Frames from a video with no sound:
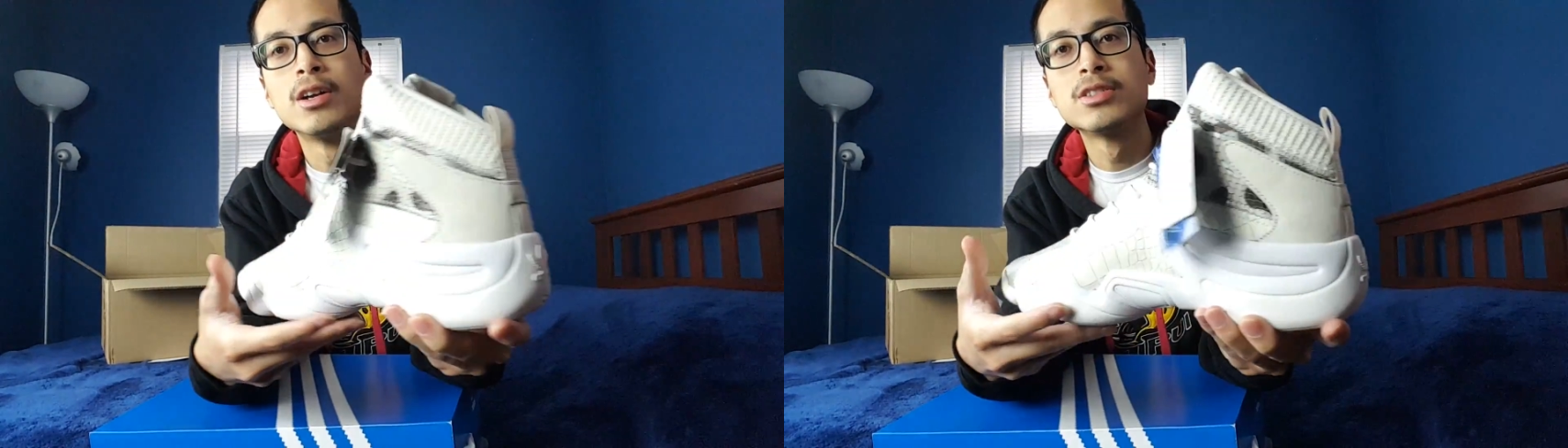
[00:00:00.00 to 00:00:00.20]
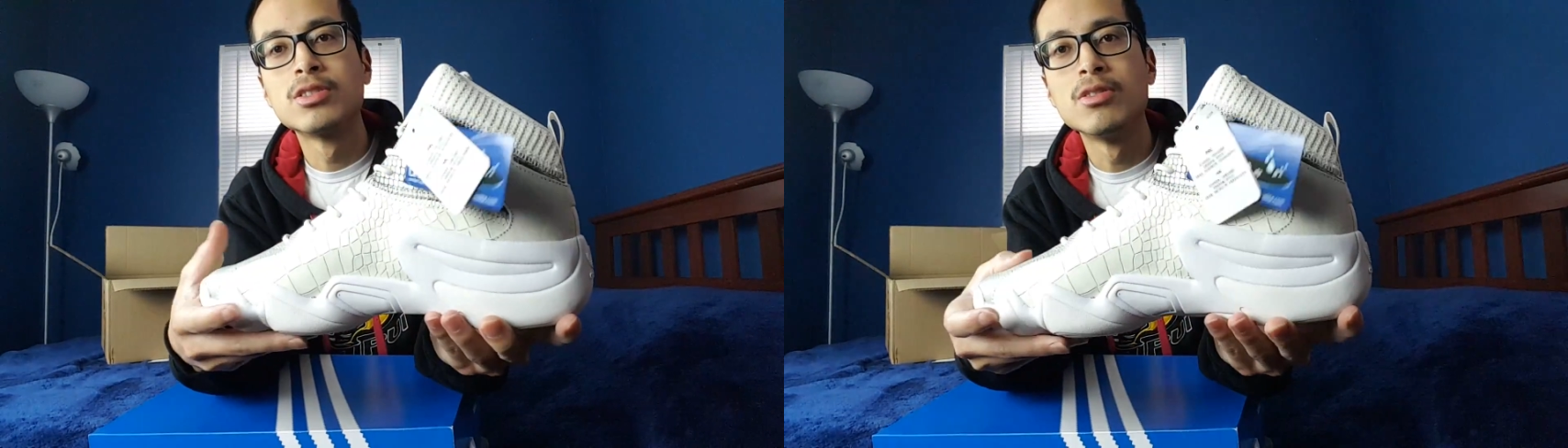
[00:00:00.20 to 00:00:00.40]

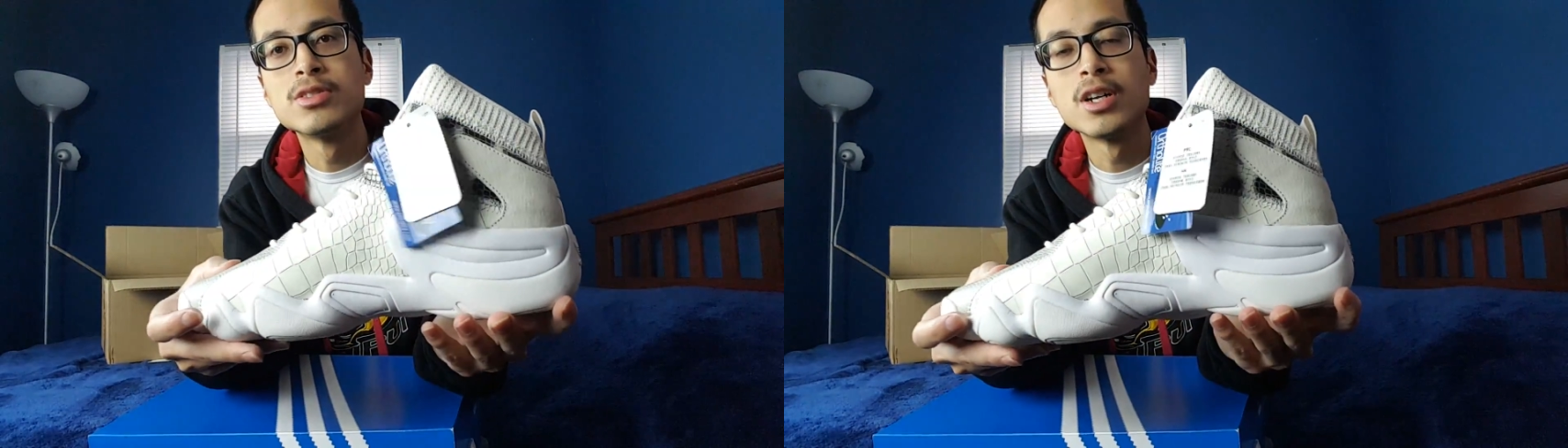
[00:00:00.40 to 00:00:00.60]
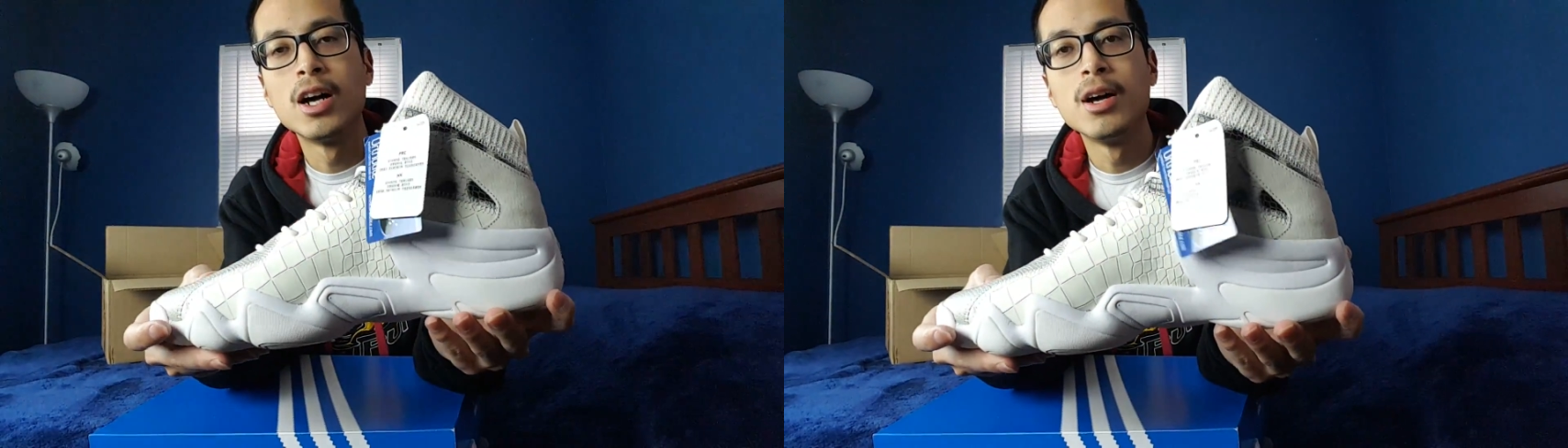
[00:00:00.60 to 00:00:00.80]
a certain
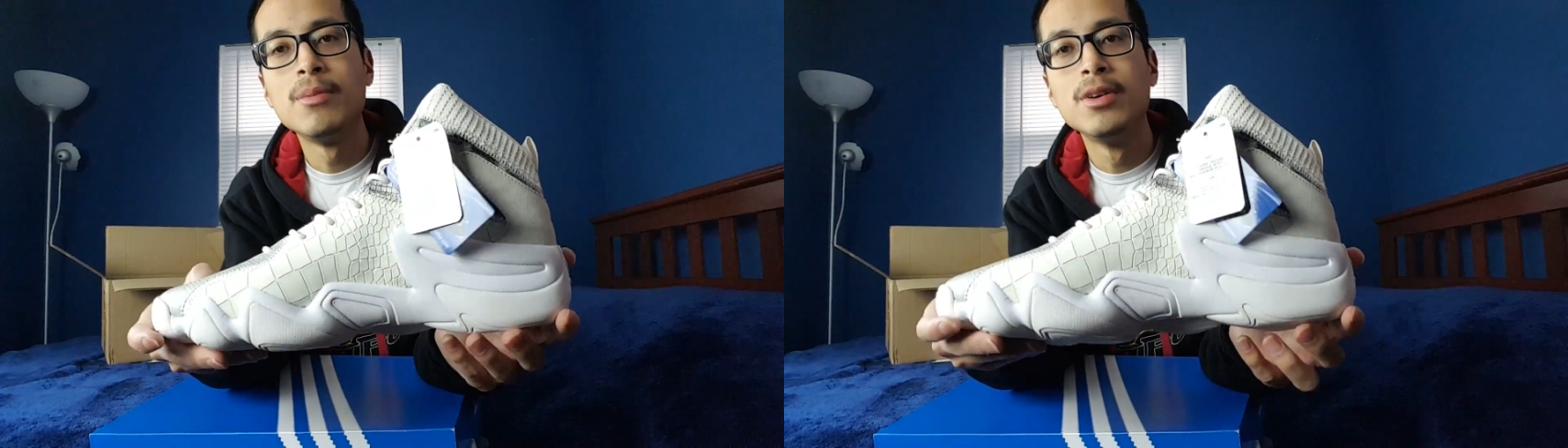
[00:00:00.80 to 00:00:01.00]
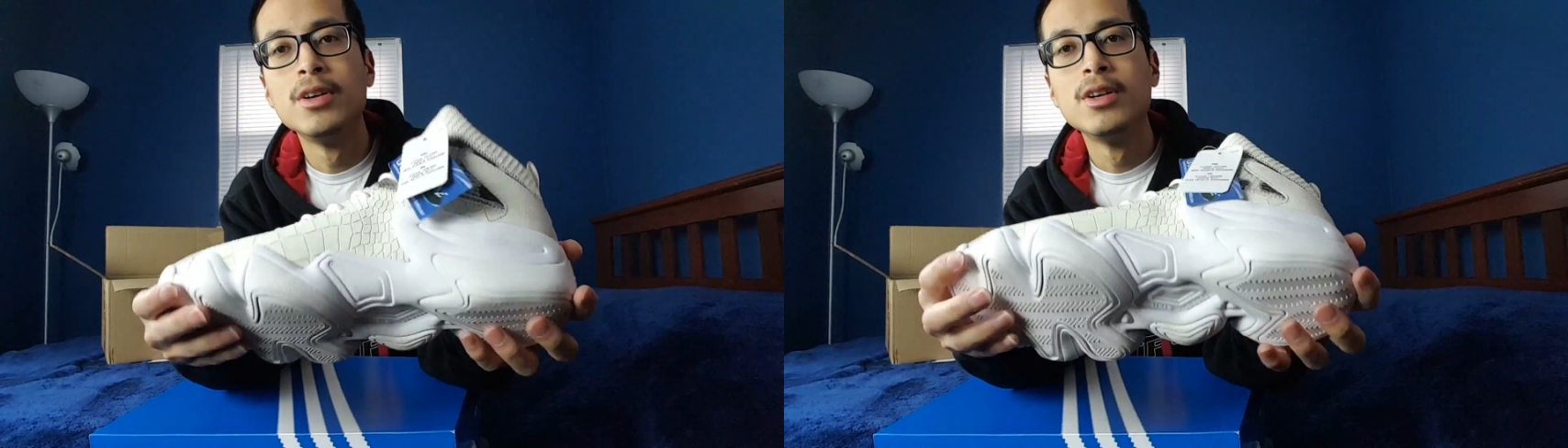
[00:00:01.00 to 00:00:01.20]
time.
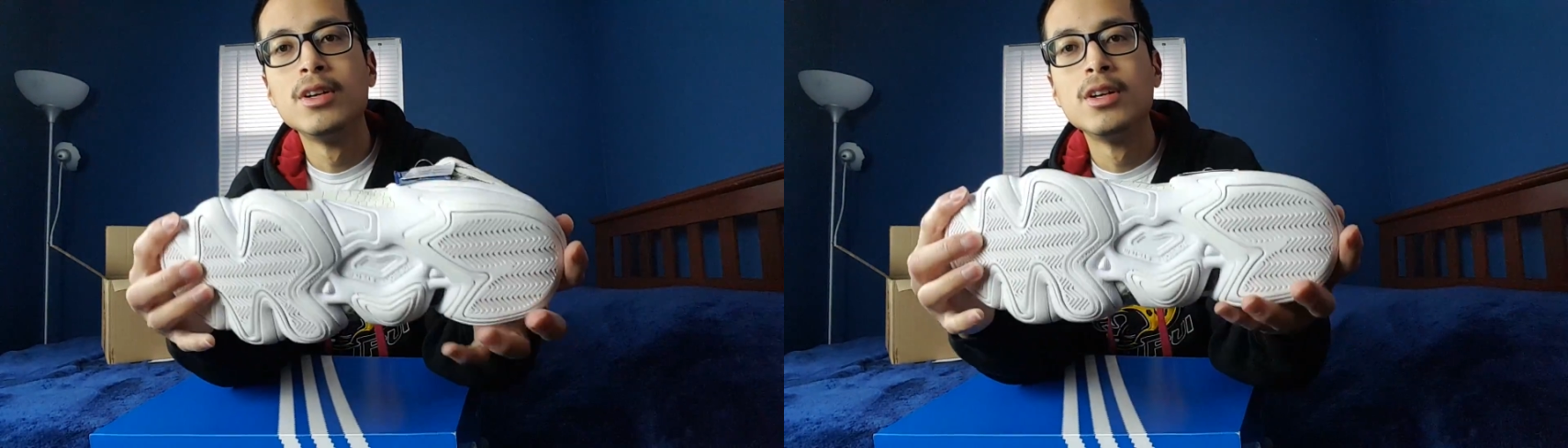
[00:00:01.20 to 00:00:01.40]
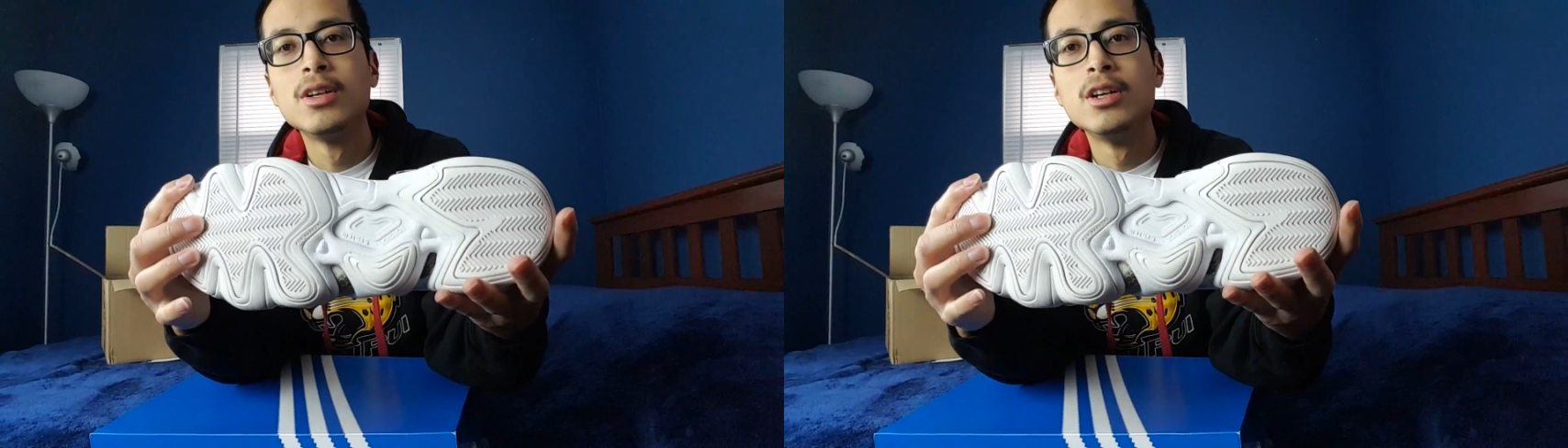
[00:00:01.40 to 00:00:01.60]

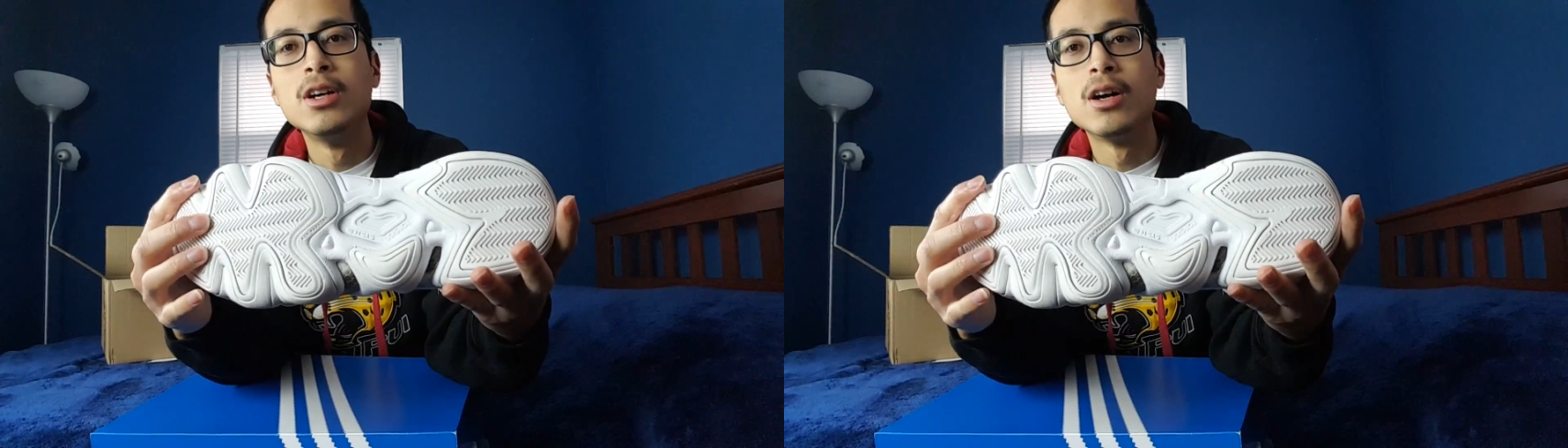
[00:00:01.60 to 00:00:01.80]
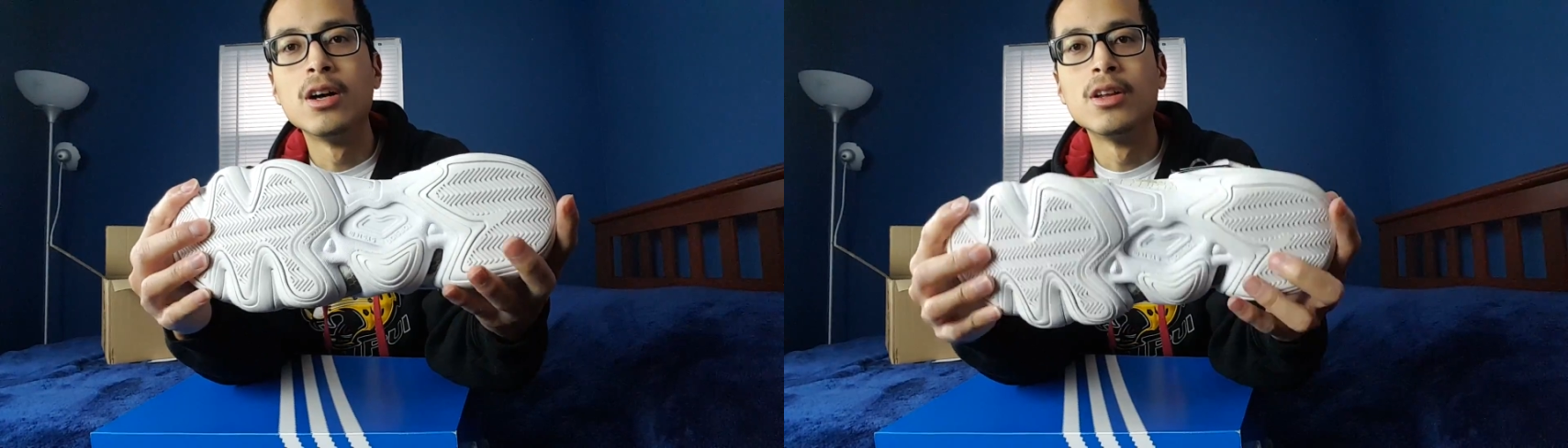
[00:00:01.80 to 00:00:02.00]

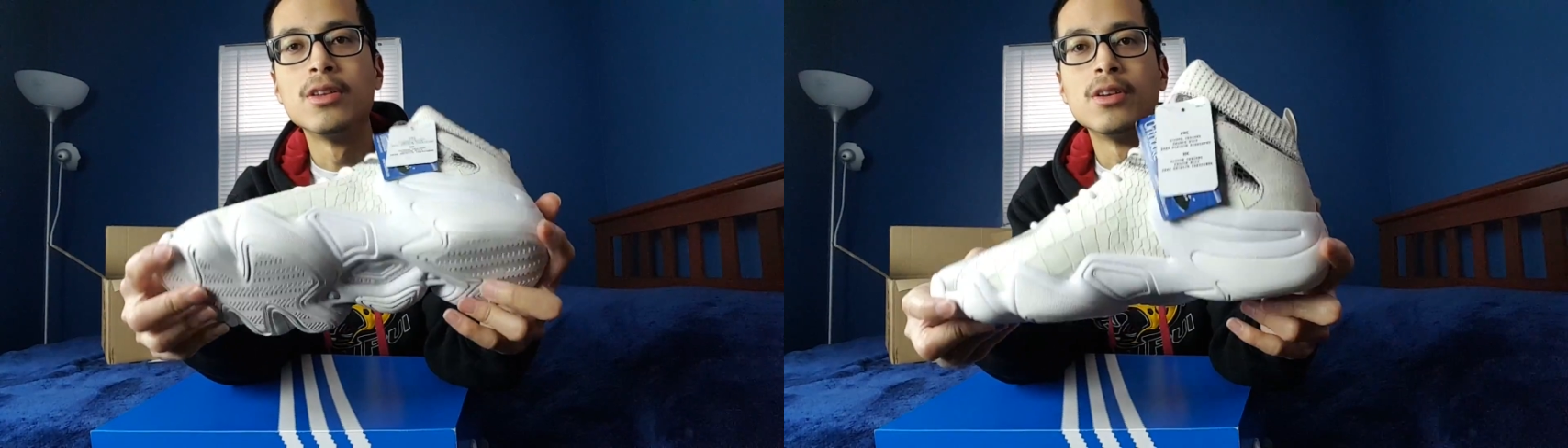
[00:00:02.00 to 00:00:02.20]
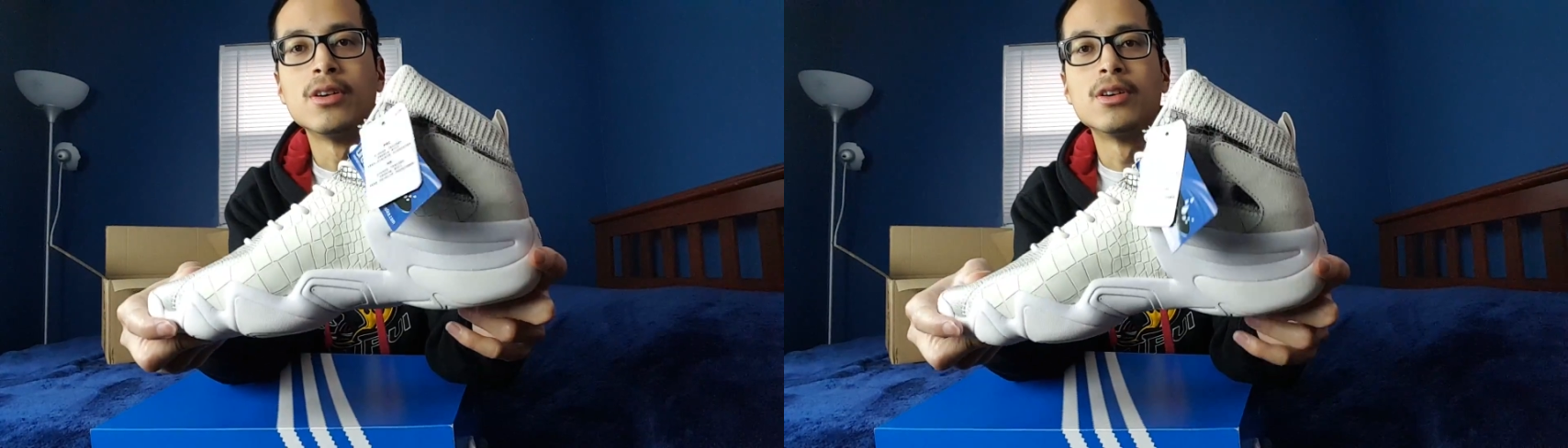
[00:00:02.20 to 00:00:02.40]

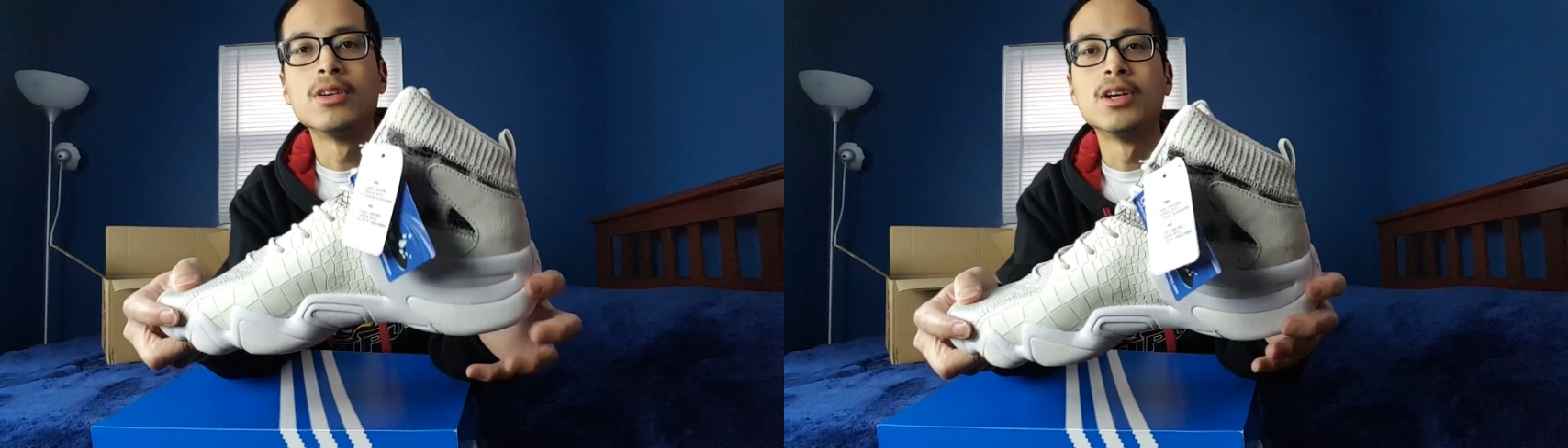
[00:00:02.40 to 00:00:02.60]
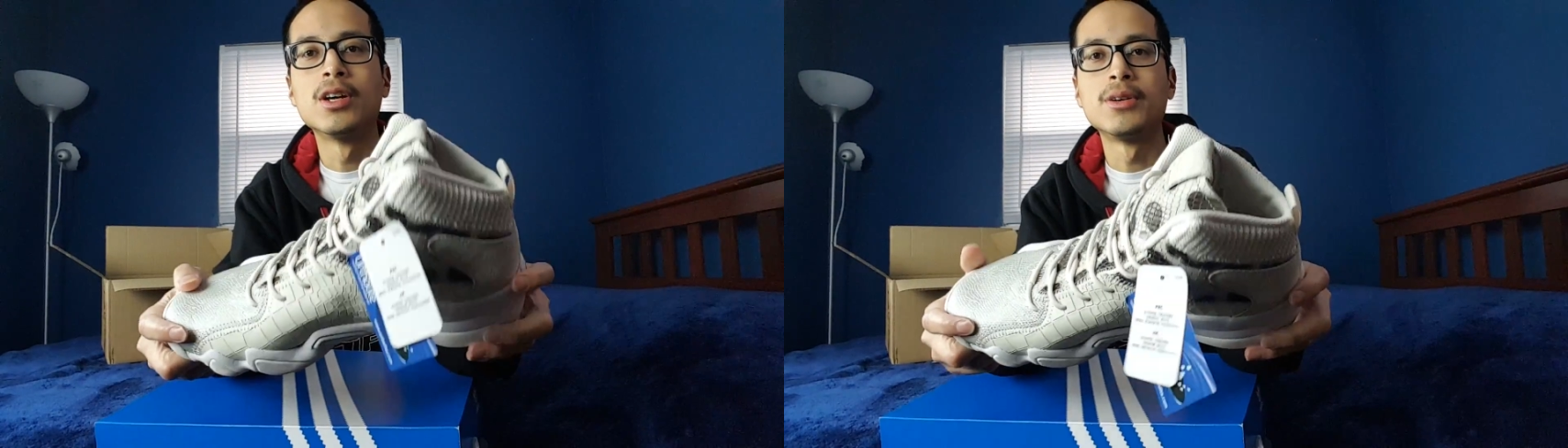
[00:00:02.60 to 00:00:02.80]
And
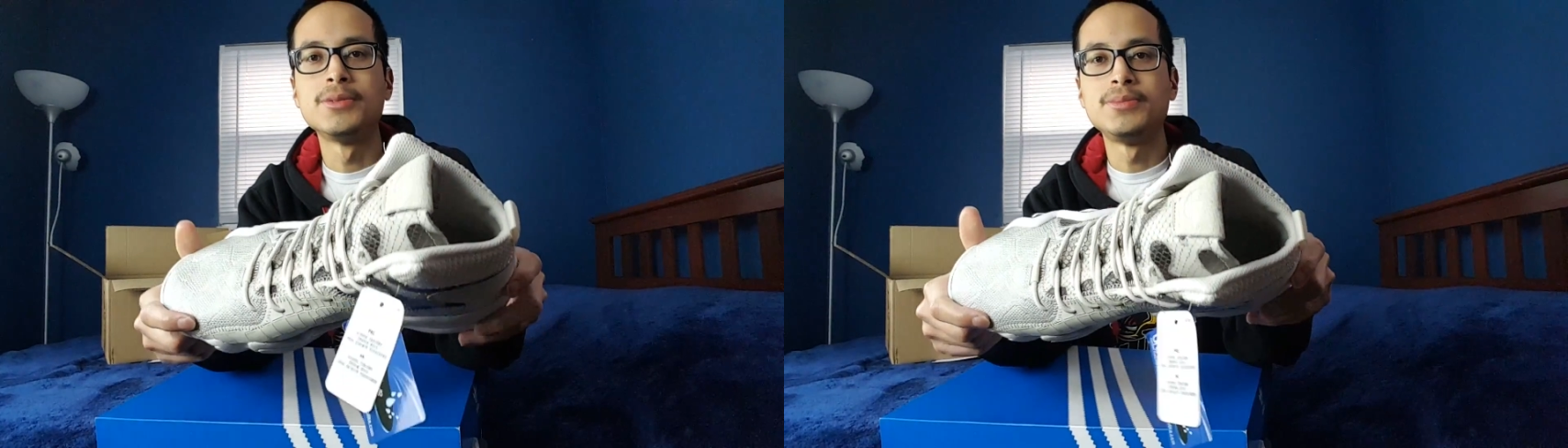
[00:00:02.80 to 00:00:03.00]
yeah.